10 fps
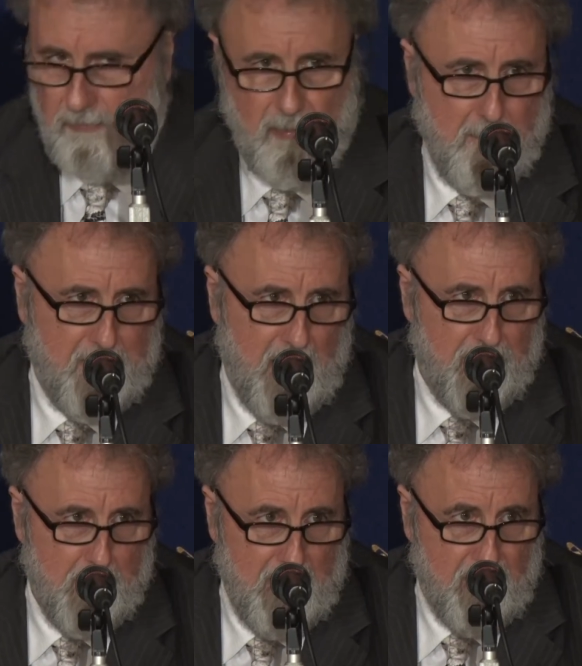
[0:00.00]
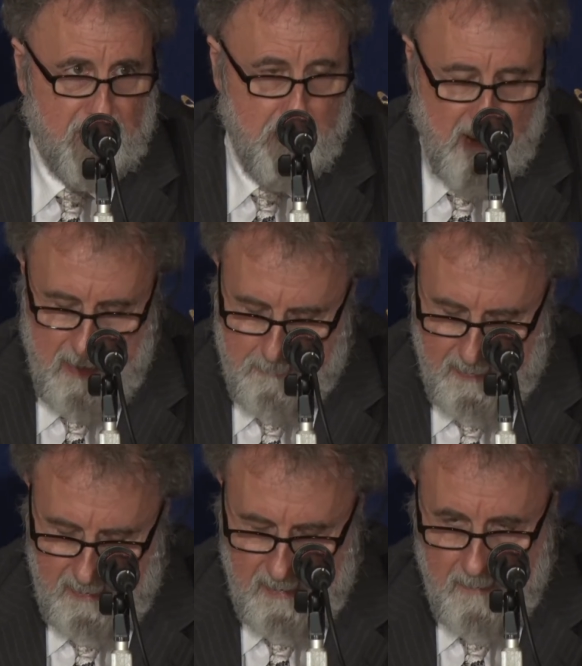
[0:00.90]
job, governments, in my
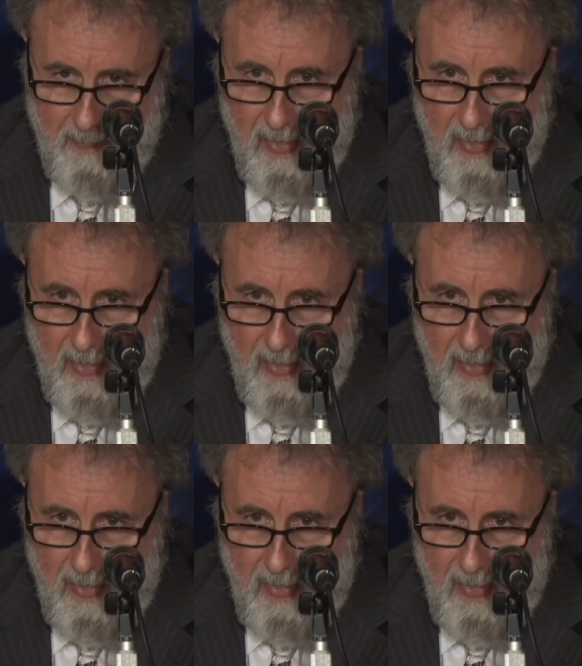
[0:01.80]
opinion,